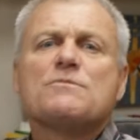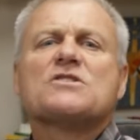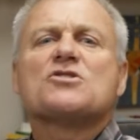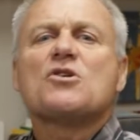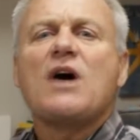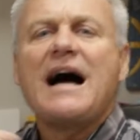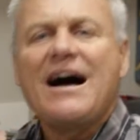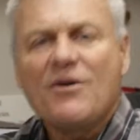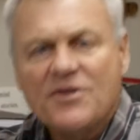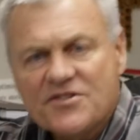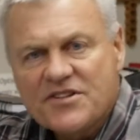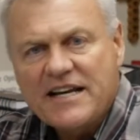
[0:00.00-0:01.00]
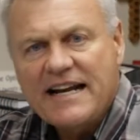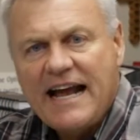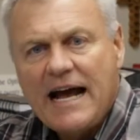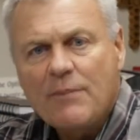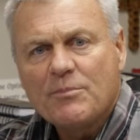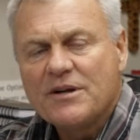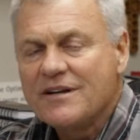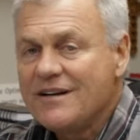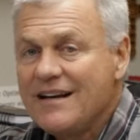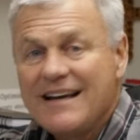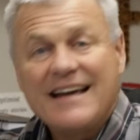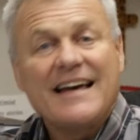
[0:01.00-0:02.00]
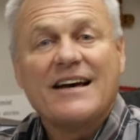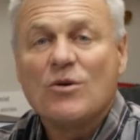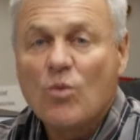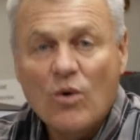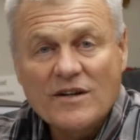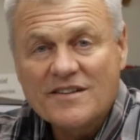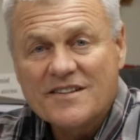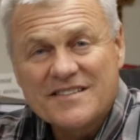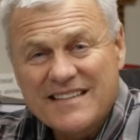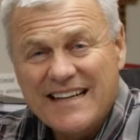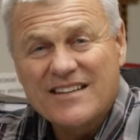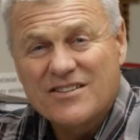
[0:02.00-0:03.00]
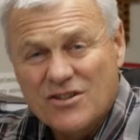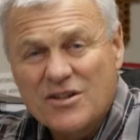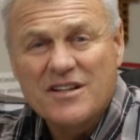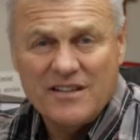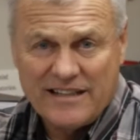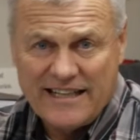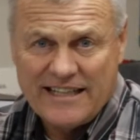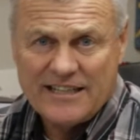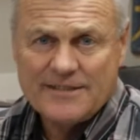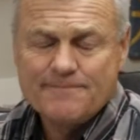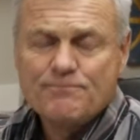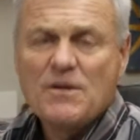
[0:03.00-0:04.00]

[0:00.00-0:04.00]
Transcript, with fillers: So, how does that happen and what does that look like?